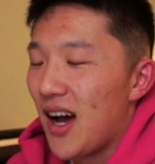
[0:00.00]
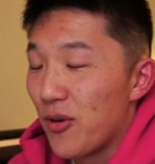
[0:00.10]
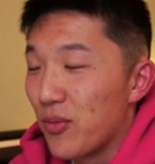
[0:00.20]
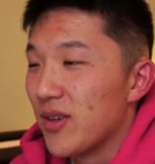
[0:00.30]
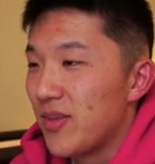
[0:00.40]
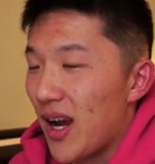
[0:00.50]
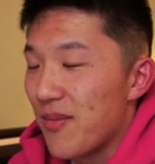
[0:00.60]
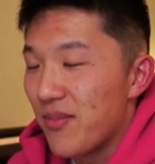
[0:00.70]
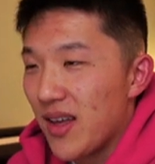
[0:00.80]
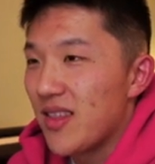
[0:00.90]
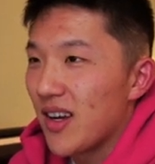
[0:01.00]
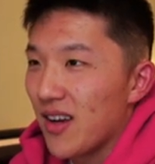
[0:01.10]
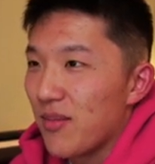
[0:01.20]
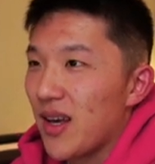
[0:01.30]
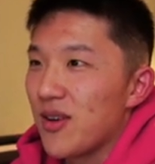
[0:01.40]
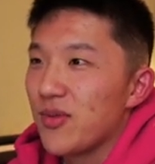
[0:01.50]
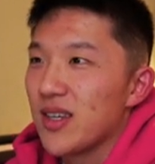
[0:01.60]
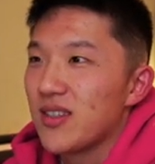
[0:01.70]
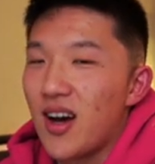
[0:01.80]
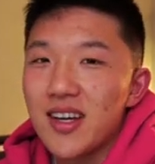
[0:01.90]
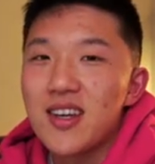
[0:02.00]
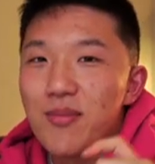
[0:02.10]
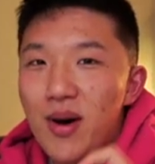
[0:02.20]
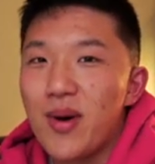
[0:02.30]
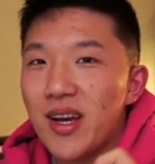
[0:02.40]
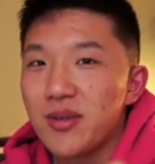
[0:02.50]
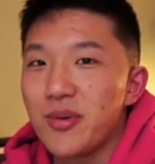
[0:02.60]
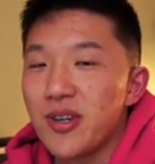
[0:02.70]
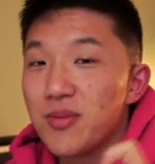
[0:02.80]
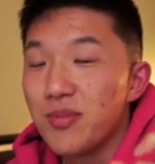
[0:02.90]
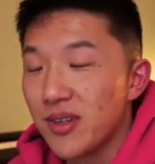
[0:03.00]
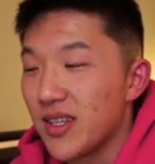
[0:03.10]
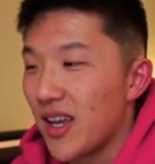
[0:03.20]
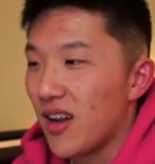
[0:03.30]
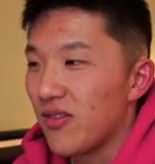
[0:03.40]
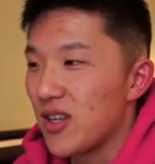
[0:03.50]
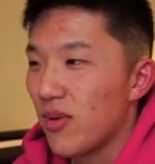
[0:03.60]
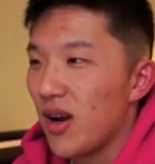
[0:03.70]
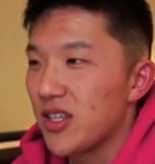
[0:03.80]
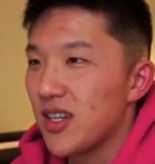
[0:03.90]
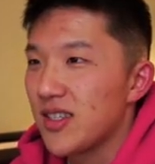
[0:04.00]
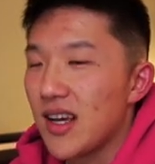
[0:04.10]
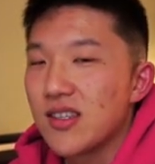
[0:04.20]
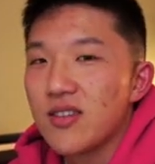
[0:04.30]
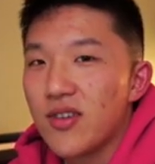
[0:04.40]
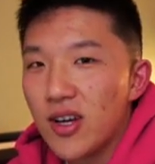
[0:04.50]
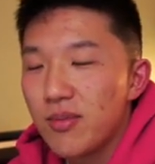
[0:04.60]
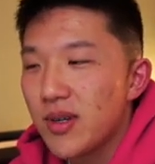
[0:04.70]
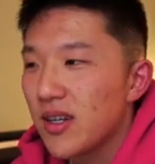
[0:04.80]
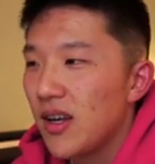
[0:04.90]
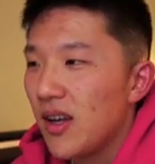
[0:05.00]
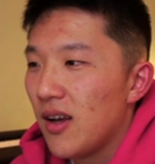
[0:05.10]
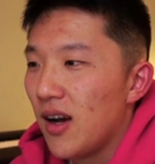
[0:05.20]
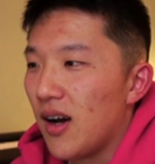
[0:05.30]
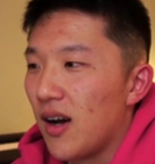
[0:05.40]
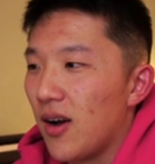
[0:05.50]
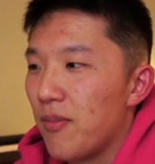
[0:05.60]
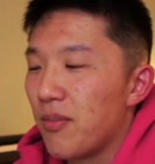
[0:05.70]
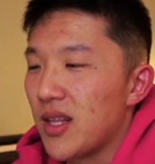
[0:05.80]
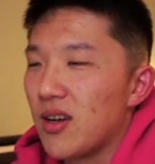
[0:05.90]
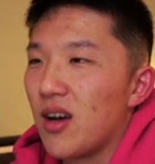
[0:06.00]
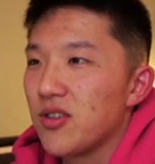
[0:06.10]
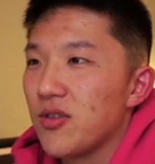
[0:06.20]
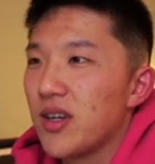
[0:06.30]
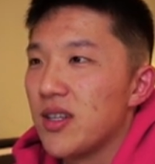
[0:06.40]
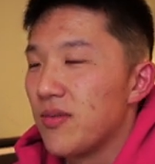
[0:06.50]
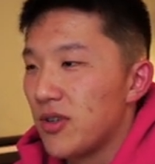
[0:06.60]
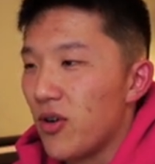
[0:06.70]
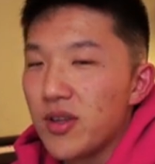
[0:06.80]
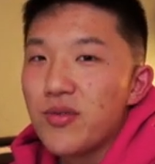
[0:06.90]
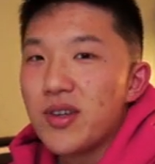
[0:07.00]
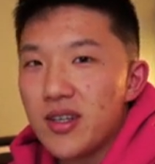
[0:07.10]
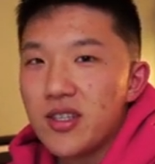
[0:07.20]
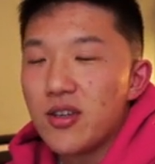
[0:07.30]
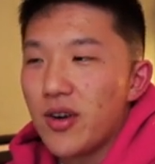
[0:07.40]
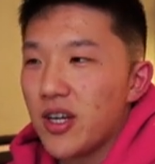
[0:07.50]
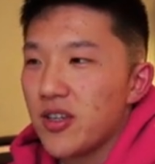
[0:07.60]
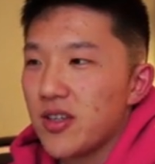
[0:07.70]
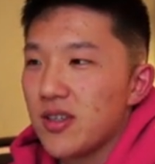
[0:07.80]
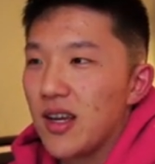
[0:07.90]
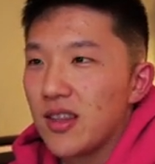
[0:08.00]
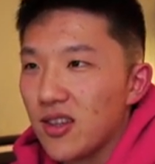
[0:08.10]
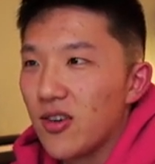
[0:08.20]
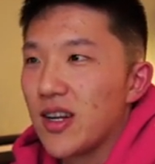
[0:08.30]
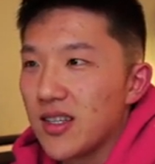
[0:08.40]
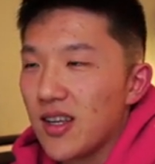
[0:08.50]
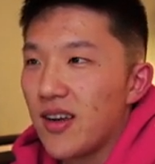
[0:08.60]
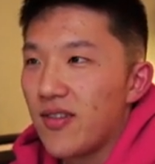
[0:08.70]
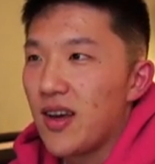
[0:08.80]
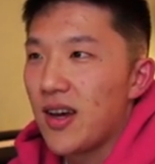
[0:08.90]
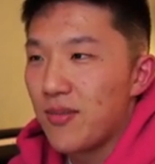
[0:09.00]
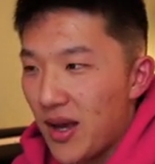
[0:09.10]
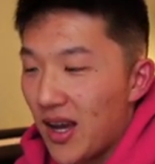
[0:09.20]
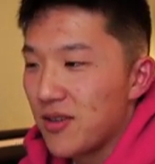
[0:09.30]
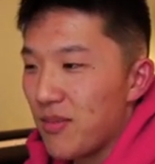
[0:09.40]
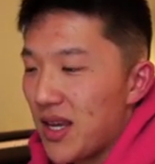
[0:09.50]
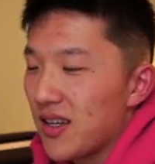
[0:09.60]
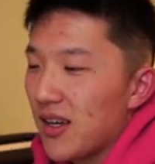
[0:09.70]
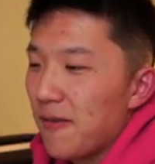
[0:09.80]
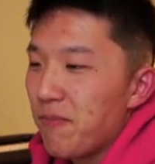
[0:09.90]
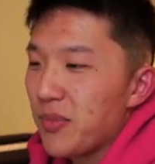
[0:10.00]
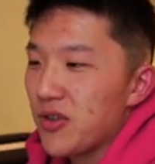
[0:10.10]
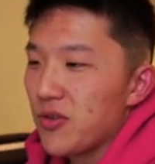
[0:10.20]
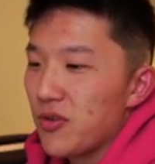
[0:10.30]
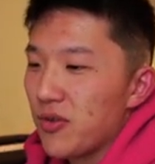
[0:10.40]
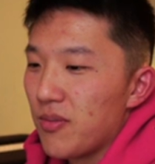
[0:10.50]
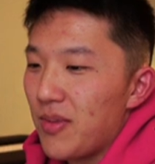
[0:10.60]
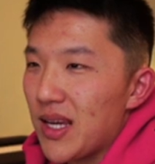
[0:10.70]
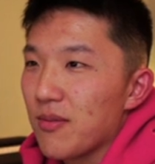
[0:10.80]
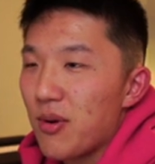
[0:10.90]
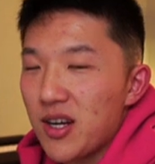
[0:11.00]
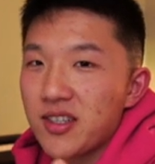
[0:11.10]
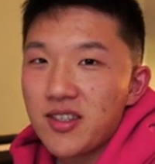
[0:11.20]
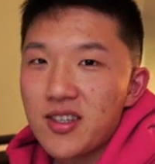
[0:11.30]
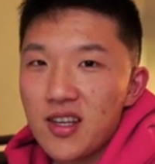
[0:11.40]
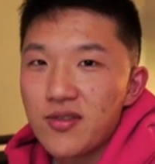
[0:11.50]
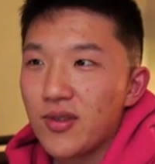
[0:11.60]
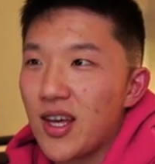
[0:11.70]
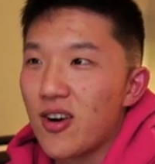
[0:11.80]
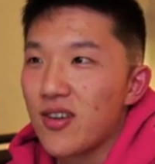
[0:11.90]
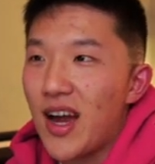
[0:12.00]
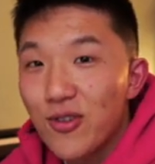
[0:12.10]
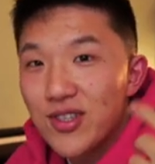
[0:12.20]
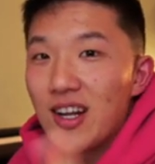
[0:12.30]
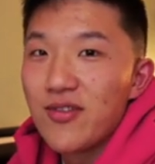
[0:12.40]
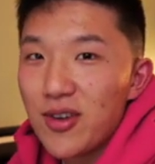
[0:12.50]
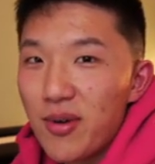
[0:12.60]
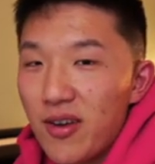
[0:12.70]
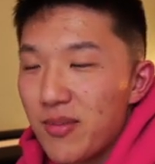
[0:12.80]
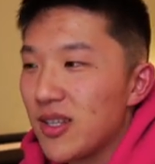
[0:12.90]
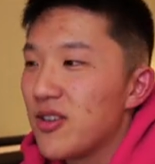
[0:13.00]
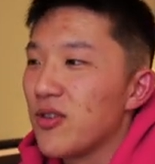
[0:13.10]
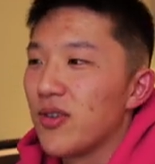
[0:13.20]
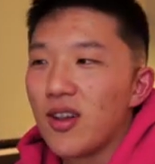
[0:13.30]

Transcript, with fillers: I will be. I, I think I applied with talking about my experience building NFT projects as a developer, um, but then also con- going through the considerations and the learnings that I've had had to make to make the project successful that are outside of development too.